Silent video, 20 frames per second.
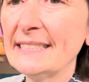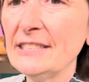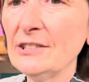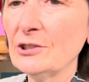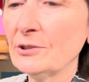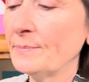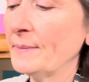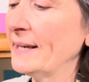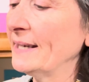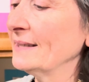to
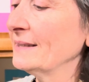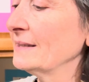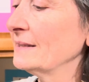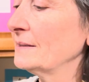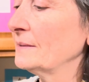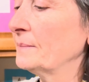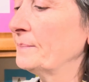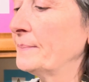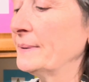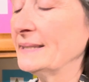use my
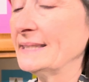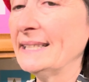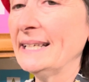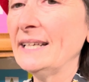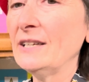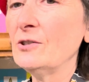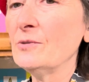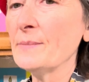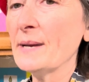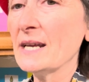little
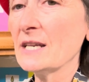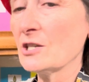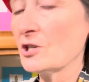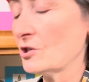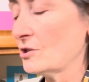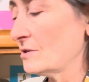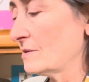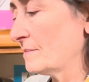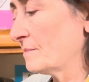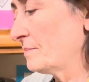potato
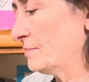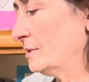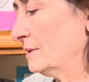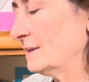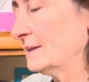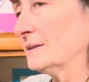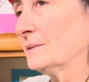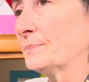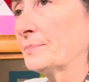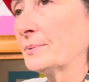masher and put little